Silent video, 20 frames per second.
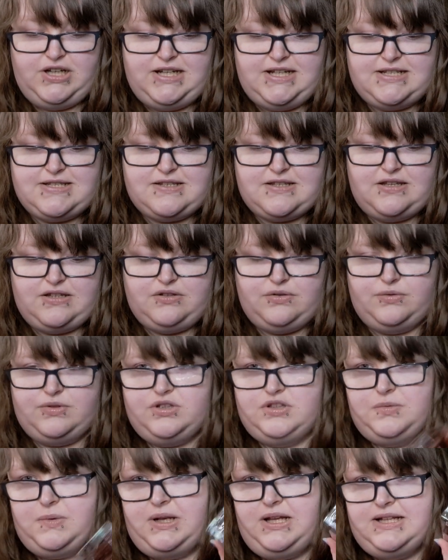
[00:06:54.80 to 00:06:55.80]
is an eau
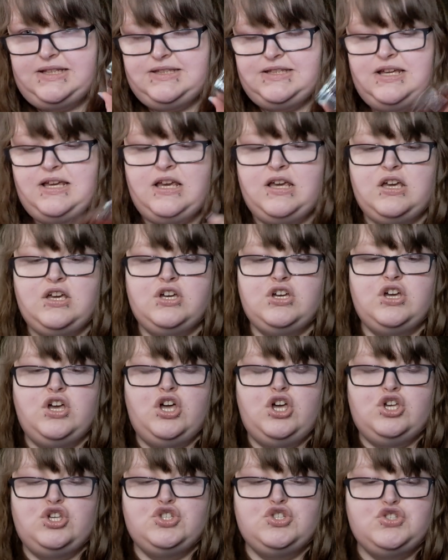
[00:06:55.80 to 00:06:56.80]
de toilette,
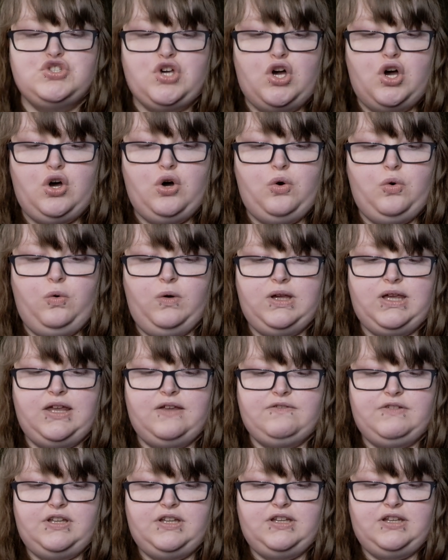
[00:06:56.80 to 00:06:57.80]
so
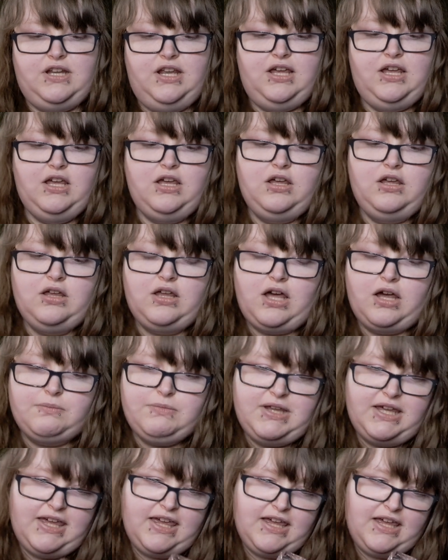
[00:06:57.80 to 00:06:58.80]
given
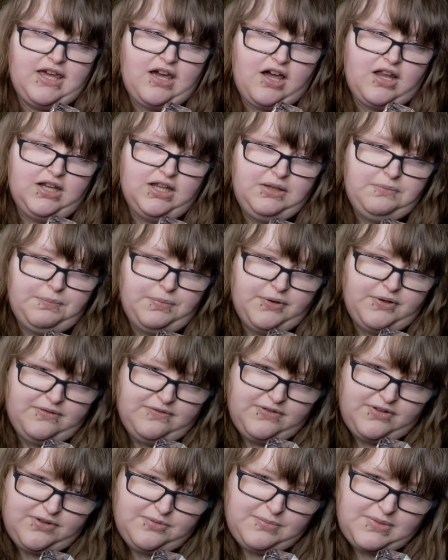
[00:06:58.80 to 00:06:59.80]
the Kayali
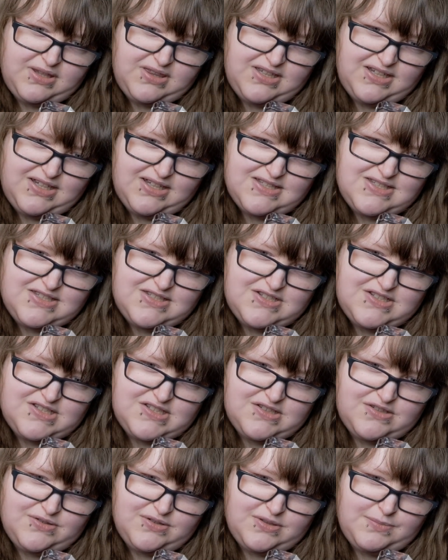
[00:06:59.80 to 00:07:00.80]
perfume, I think it's
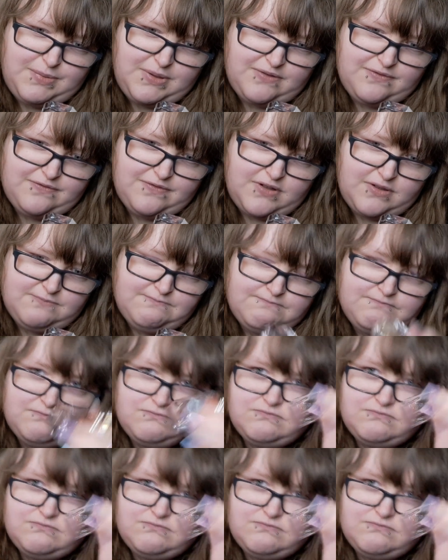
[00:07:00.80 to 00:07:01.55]
just an eau de parfum,